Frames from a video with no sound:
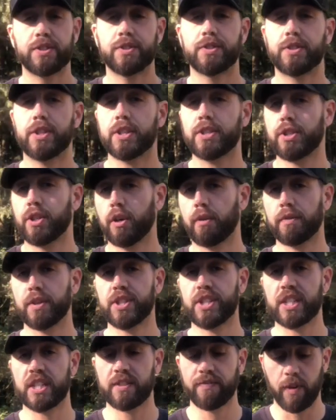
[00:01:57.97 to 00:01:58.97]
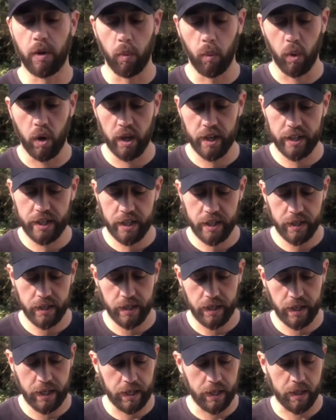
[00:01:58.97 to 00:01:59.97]
just over 6'1".
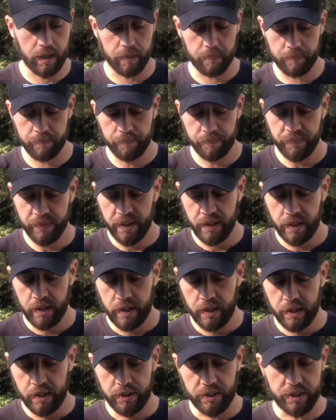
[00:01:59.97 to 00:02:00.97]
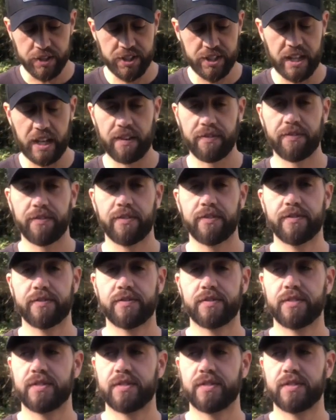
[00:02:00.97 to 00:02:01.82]
Their stuff